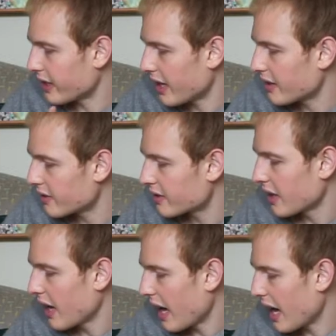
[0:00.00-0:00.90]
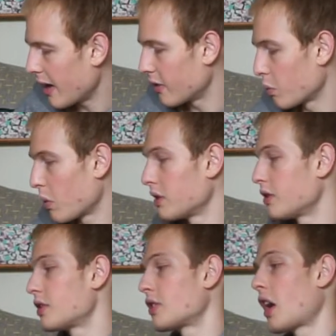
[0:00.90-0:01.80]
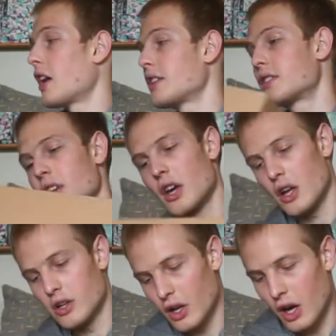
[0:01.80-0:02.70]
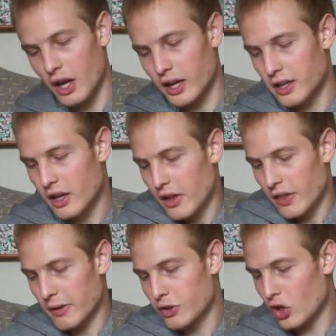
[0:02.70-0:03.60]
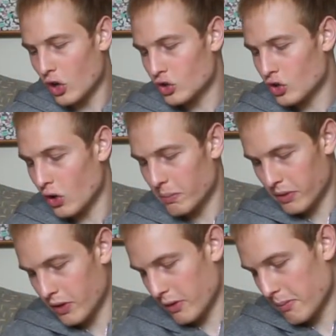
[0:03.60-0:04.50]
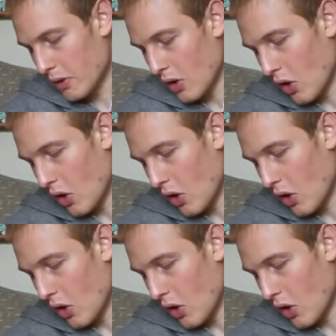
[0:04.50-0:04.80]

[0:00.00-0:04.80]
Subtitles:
10s and one size 9. They've shop dropped them